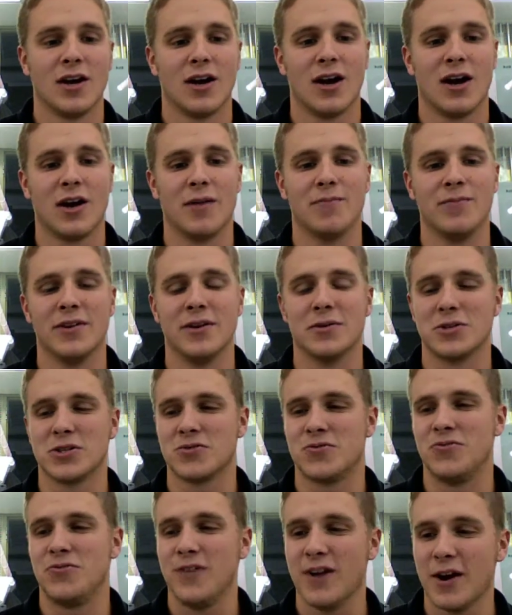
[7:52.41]
It was
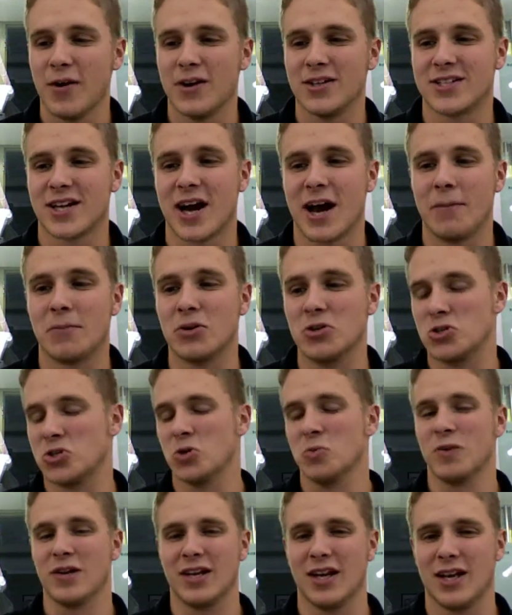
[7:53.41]
just very time
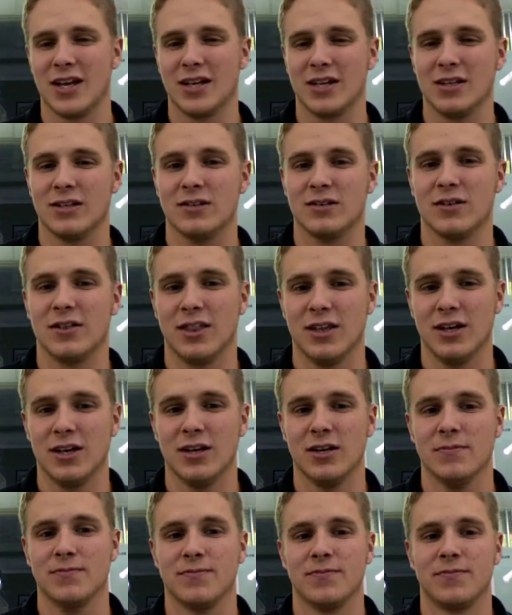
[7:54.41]
consuming getting the